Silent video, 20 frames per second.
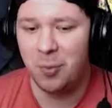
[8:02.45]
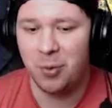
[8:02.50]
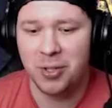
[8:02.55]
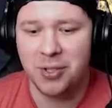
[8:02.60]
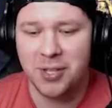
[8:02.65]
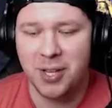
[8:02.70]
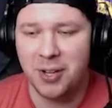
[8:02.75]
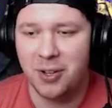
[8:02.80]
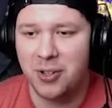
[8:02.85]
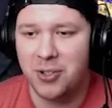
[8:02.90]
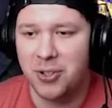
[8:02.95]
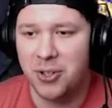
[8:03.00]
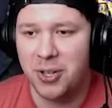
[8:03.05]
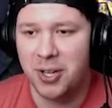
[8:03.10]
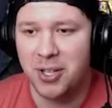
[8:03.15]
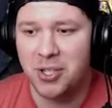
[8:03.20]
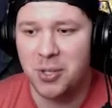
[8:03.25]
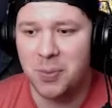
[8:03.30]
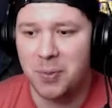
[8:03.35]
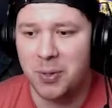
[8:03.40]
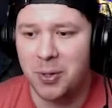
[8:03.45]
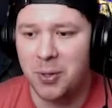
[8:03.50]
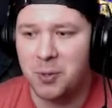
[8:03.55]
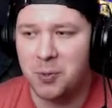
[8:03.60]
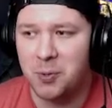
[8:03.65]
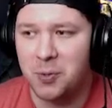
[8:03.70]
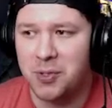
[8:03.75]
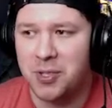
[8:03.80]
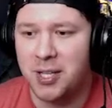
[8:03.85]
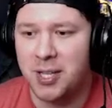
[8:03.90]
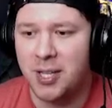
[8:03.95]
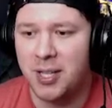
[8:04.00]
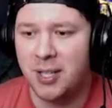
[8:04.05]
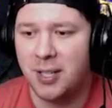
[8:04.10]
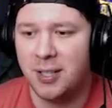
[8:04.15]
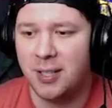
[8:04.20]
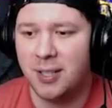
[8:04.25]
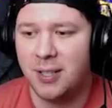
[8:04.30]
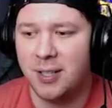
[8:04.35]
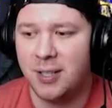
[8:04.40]
we'll just end our turn, I suppose. We'll
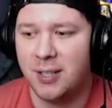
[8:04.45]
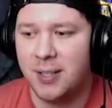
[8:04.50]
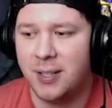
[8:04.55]
see...